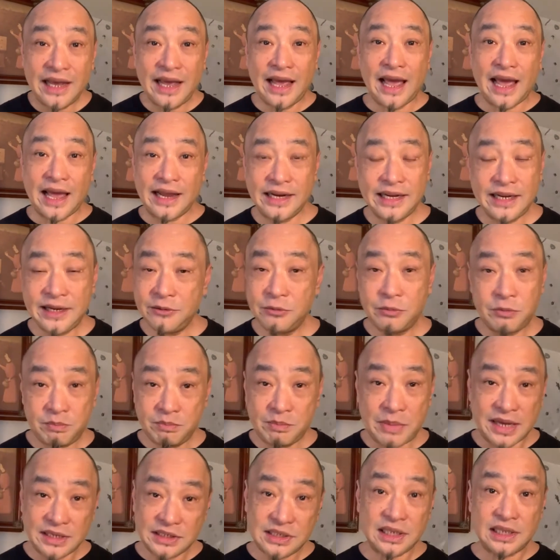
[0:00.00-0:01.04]
And he
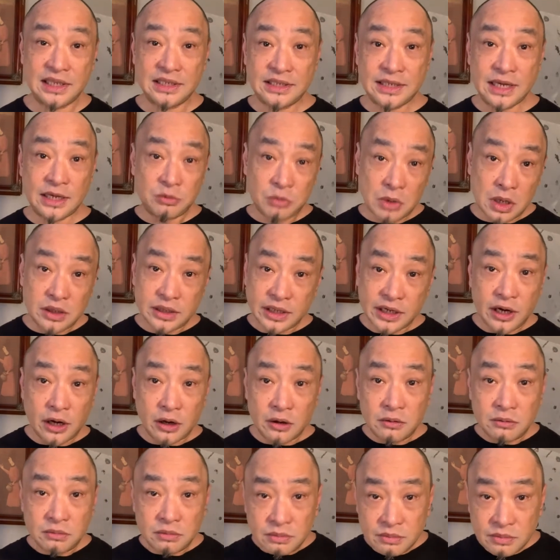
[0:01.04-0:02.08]
basically said, well, you
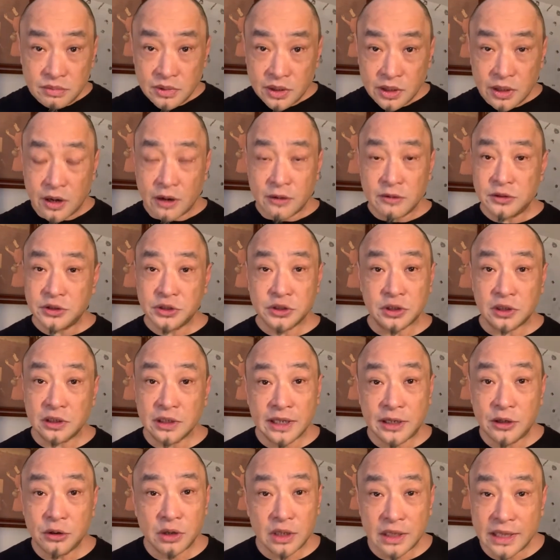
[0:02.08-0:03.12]
know, ghosts are
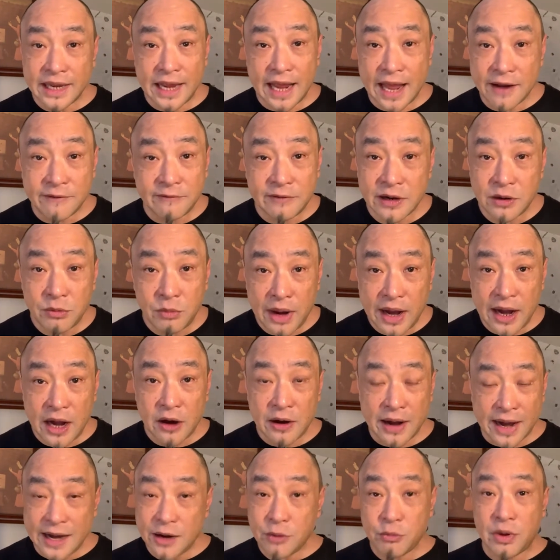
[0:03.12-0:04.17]
literally everywhere
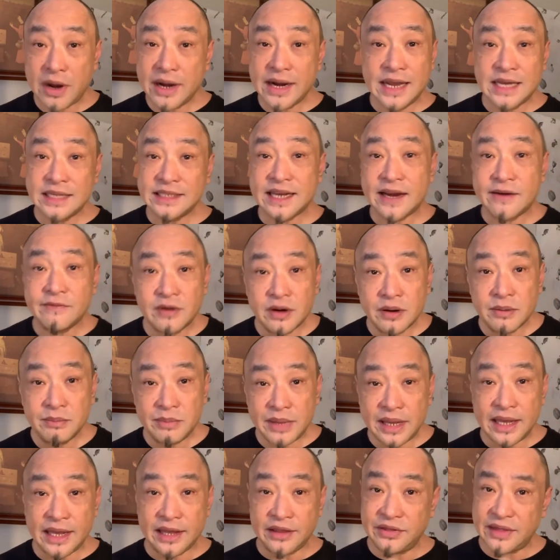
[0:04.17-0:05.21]
anyone has ever been.